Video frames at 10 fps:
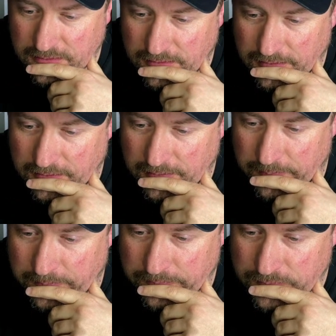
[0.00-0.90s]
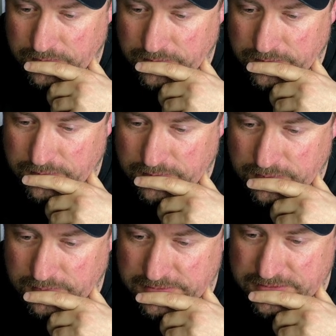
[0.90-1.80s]
Let
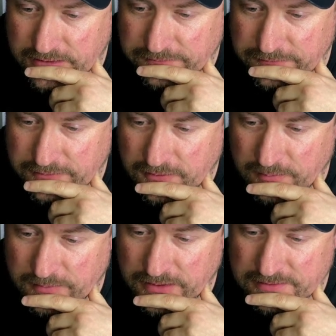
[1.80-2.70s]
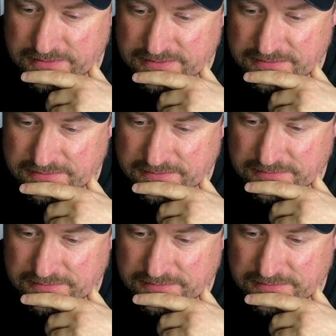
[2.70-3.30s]
me check for comments.